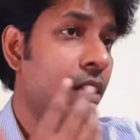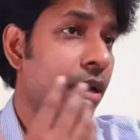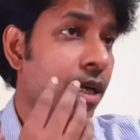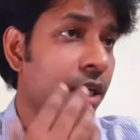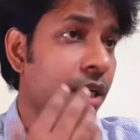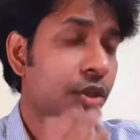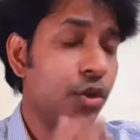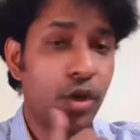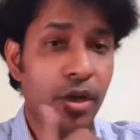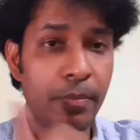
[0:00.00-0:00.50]

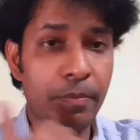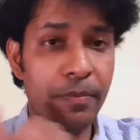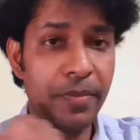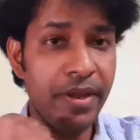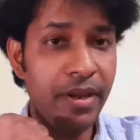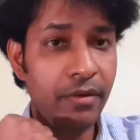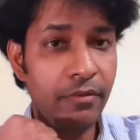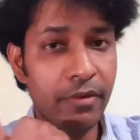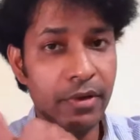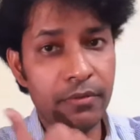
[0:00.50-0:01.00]
To
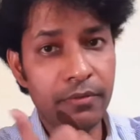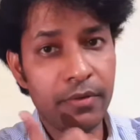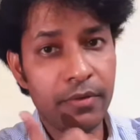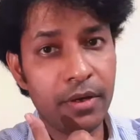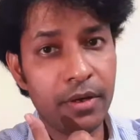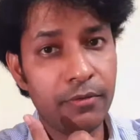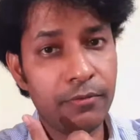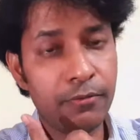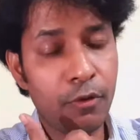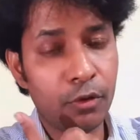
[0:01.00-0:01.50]
compare with
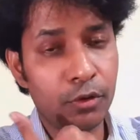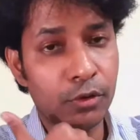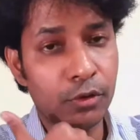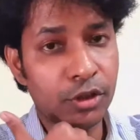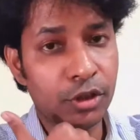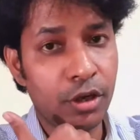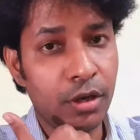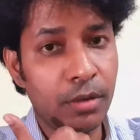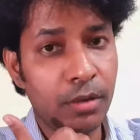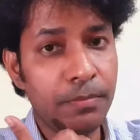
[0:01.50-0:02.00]

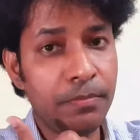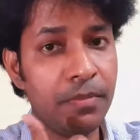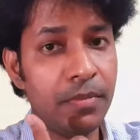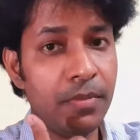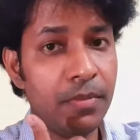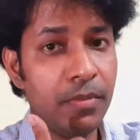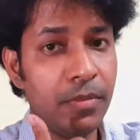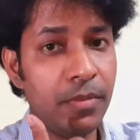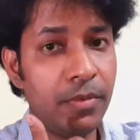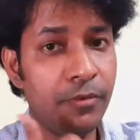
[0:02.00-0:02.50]
Photoshop,
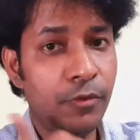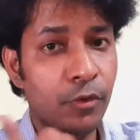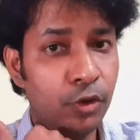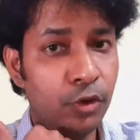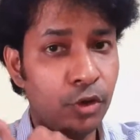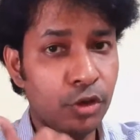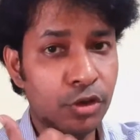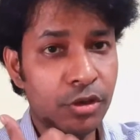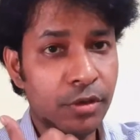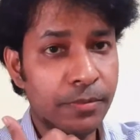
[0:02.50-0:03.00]

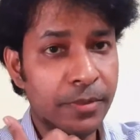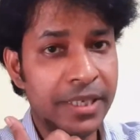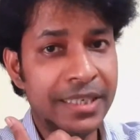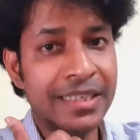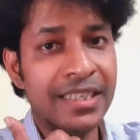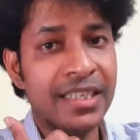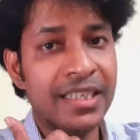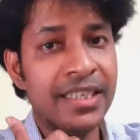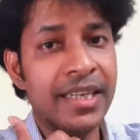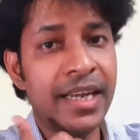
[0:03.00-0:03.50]
Photoshop is
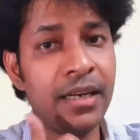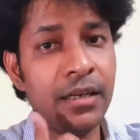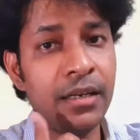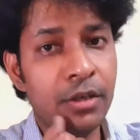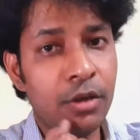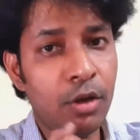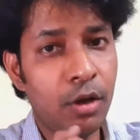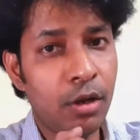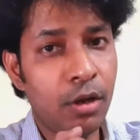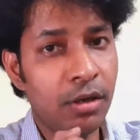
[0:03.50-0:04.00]

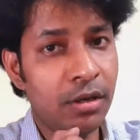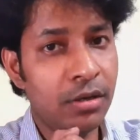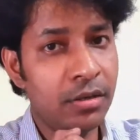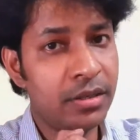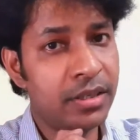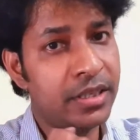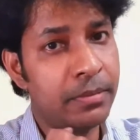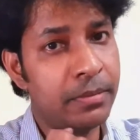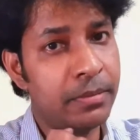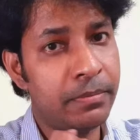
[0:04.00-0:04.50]
$10 a
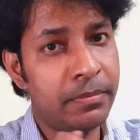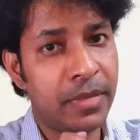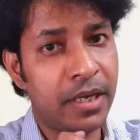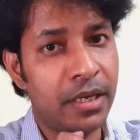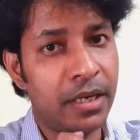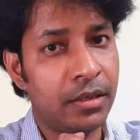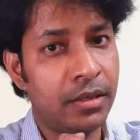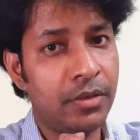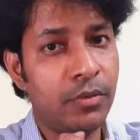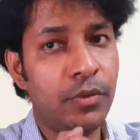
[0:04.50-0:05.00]
month, which
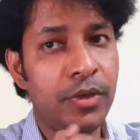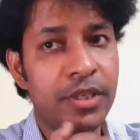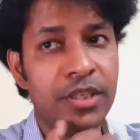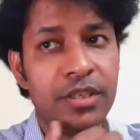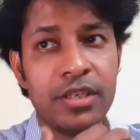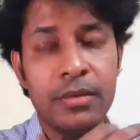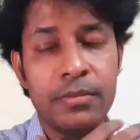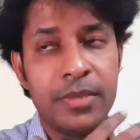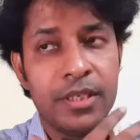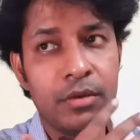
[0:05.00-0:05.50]
comes out
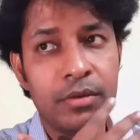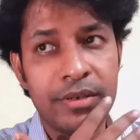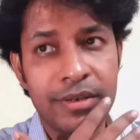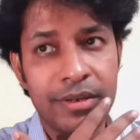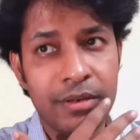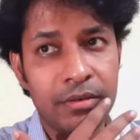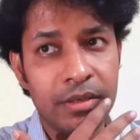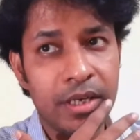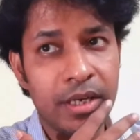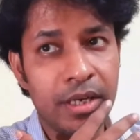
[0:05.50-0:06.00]
around
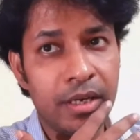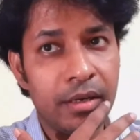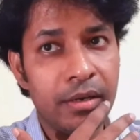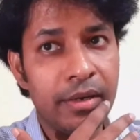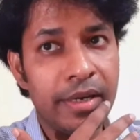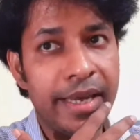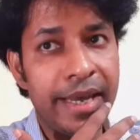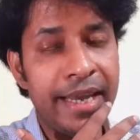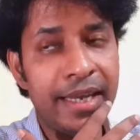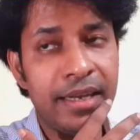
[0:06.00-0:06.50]

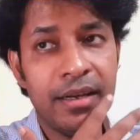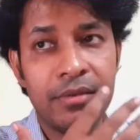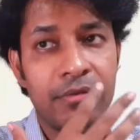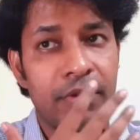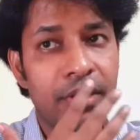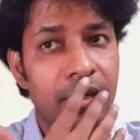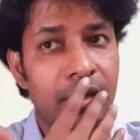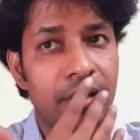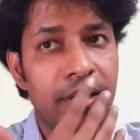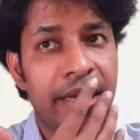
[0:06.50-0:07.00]

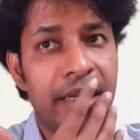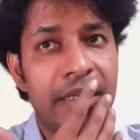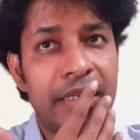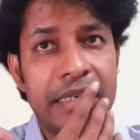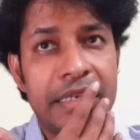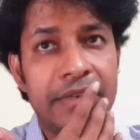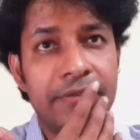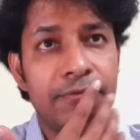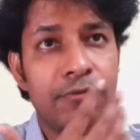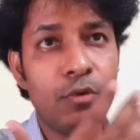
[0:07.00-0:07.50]

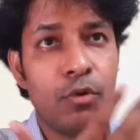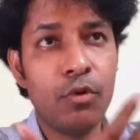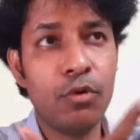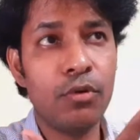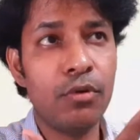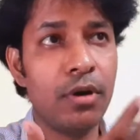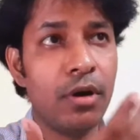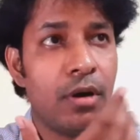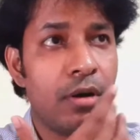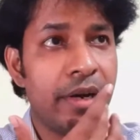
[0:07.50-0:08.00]
894
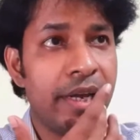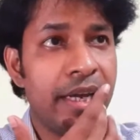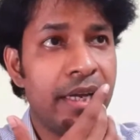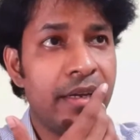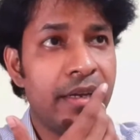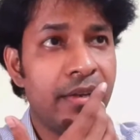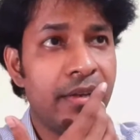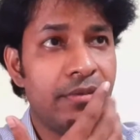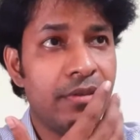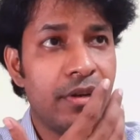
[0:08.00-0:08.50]
or
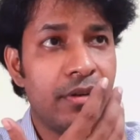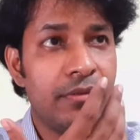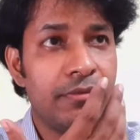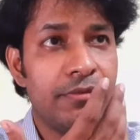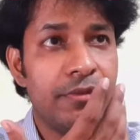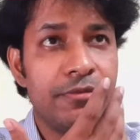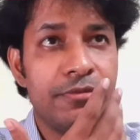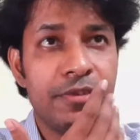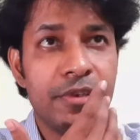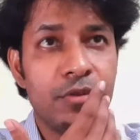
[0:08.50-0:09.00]

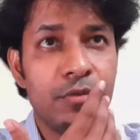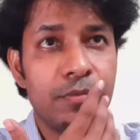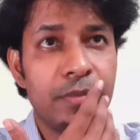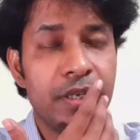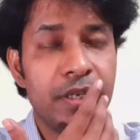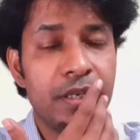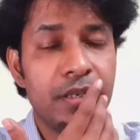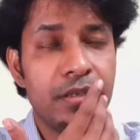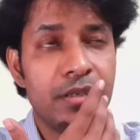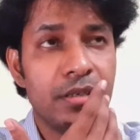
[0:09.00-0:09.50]
850
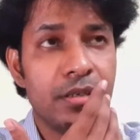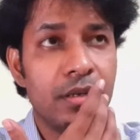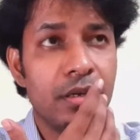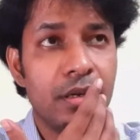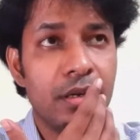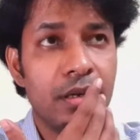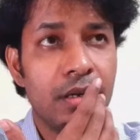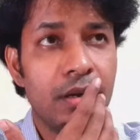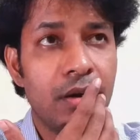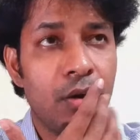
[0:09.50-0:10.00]
rupees,
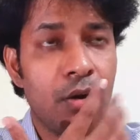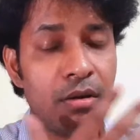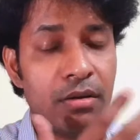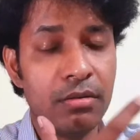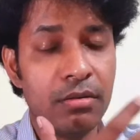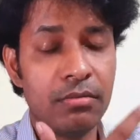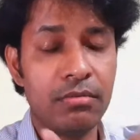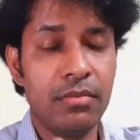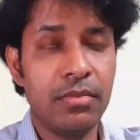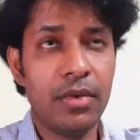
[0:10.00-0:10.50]
or
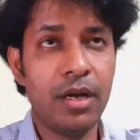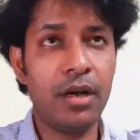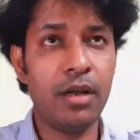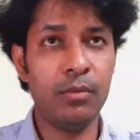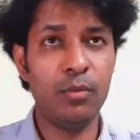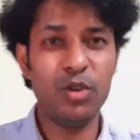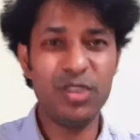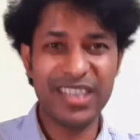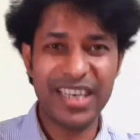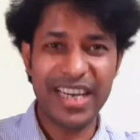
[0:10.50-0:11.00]

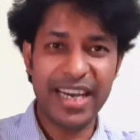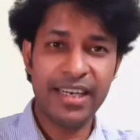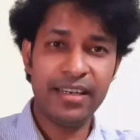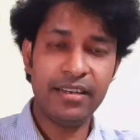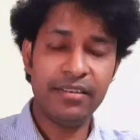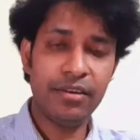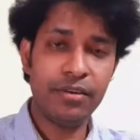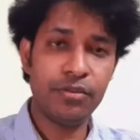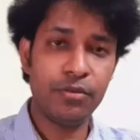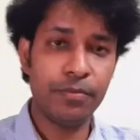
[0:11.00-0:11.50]
almost
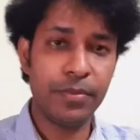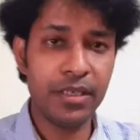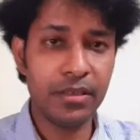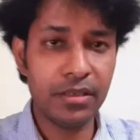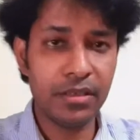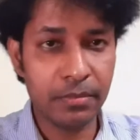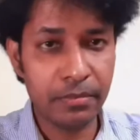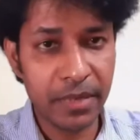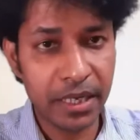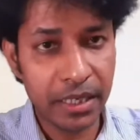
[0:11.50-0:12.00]
800 rupees
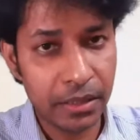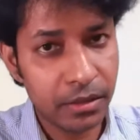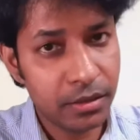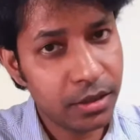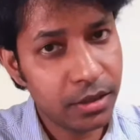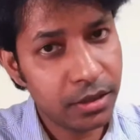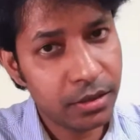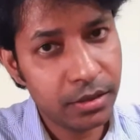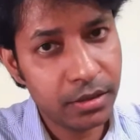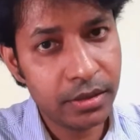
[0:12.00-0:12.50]
a month,
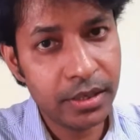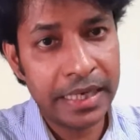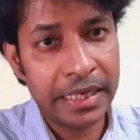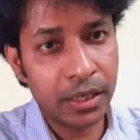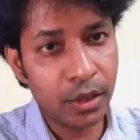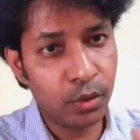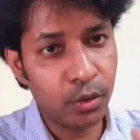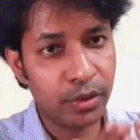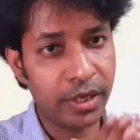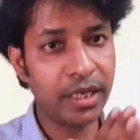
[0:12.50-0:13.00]

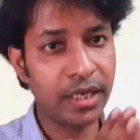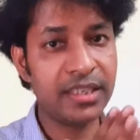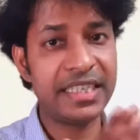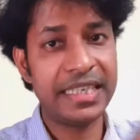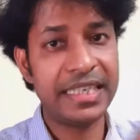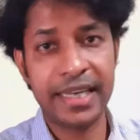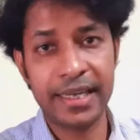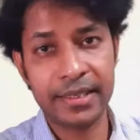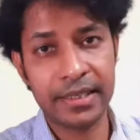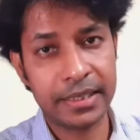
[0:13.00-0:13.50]
including
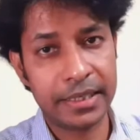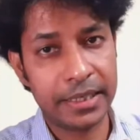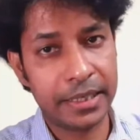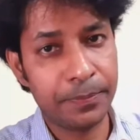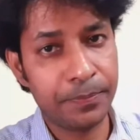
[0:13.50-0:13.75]
GST.